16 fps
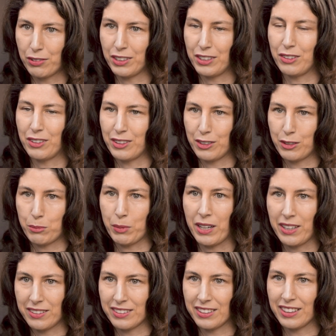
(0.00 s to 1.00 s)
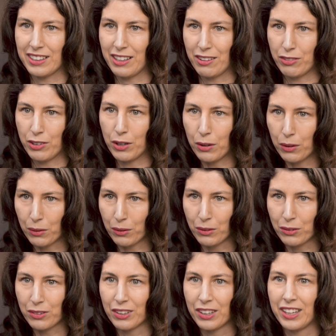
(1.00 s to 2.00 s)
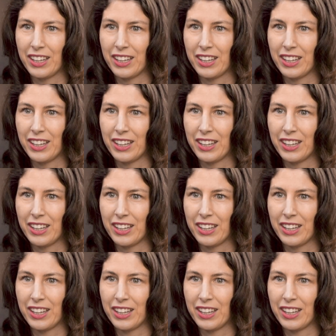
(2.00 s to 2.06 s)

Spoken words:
and you're in the space that love holds,